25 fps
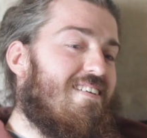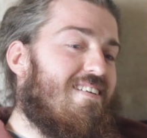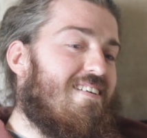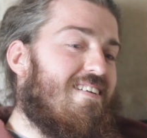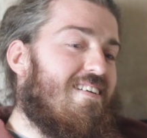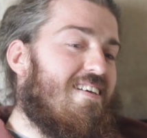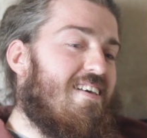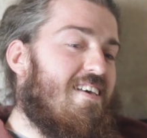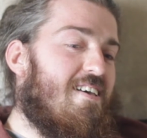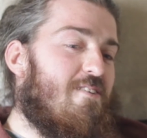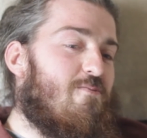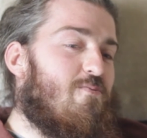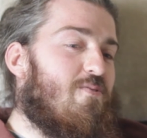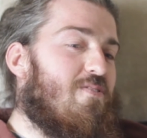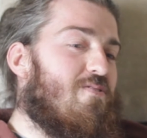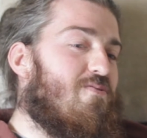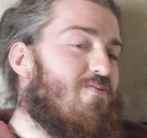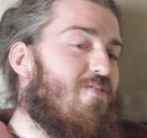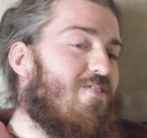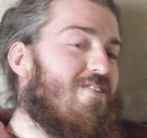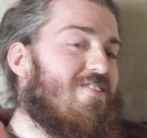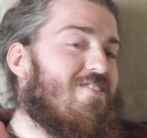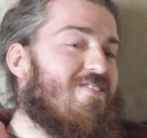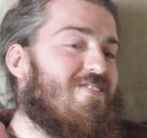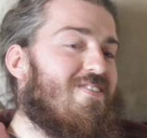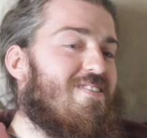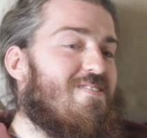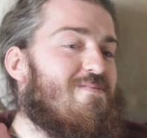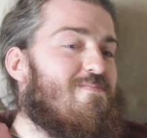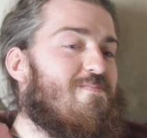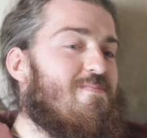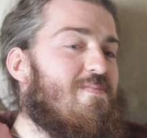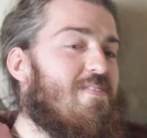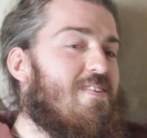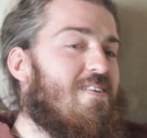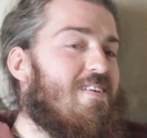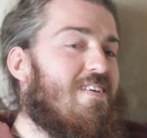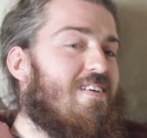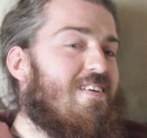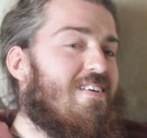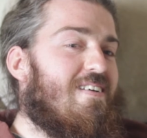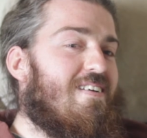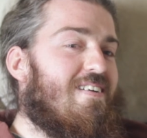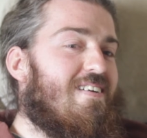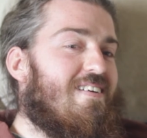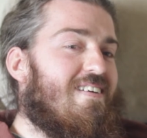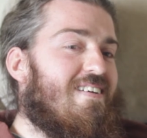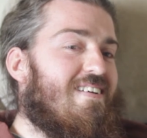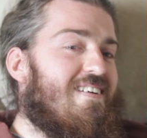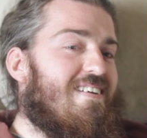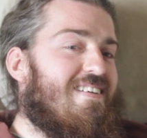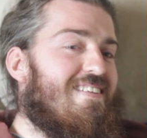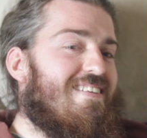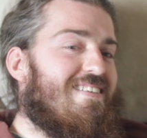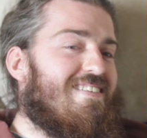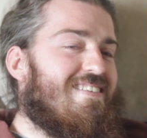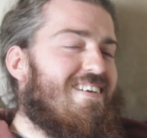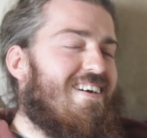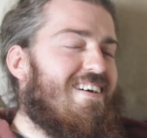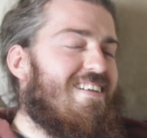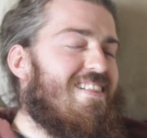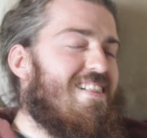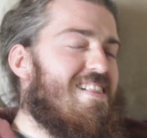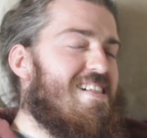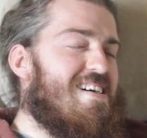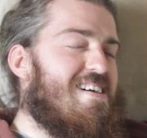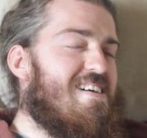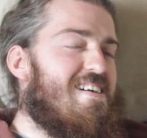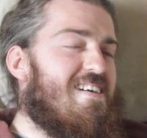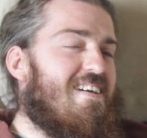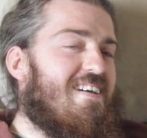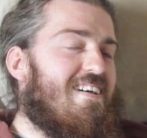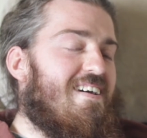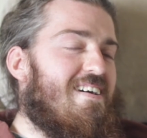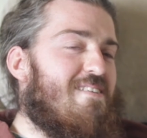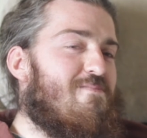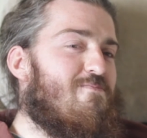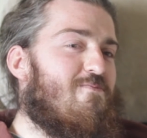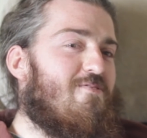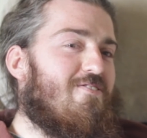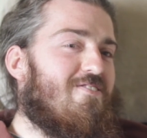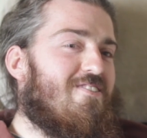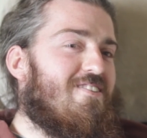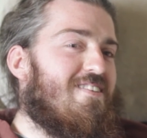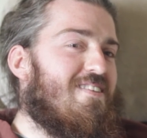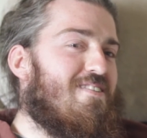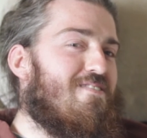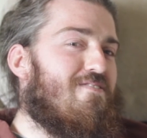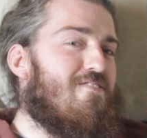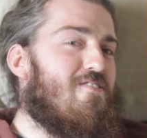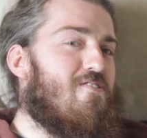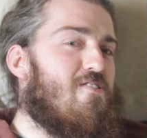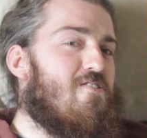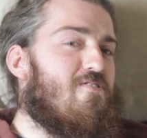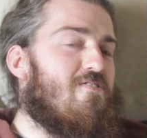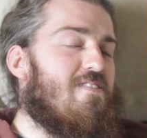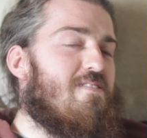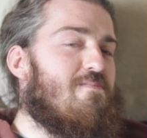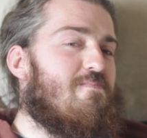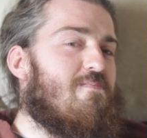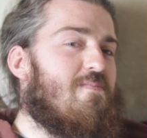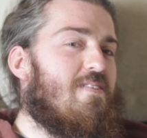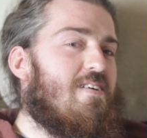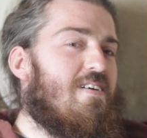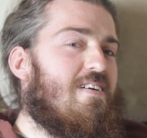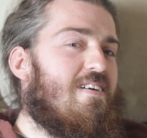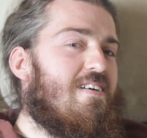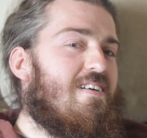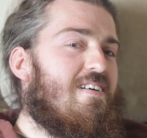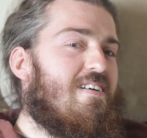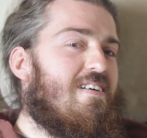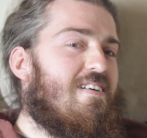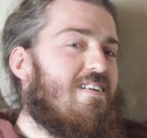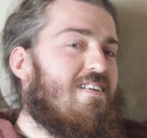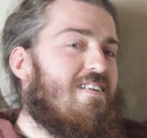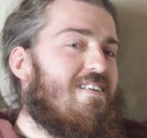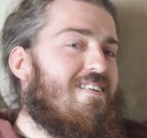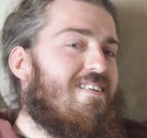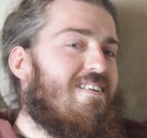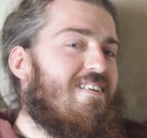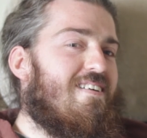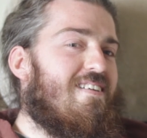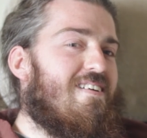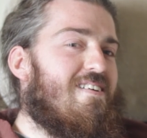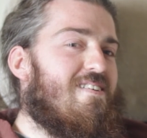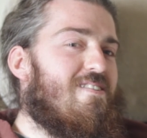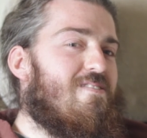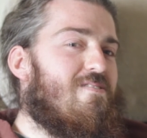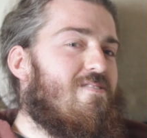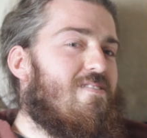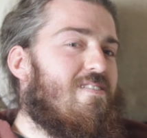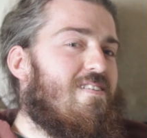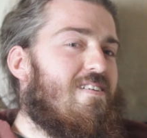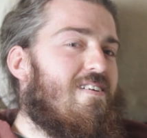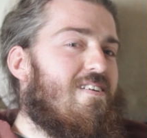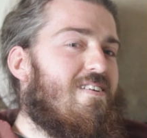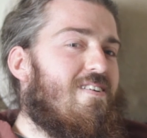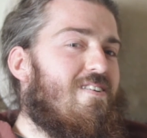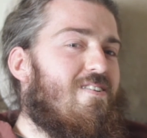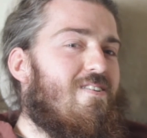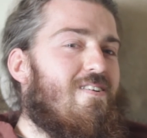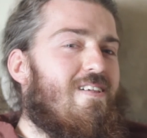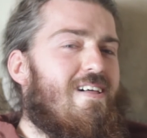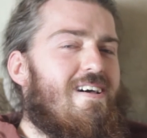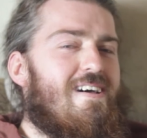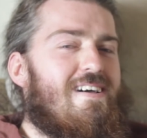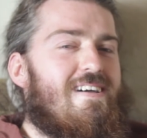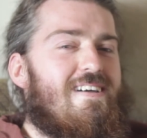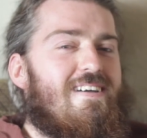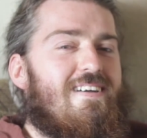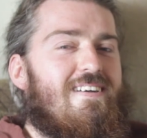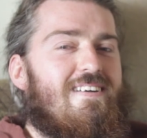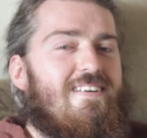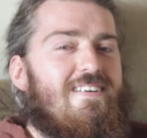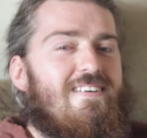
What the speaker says: he would have watched them, and it's kind of I'm watching it for him, you know, or I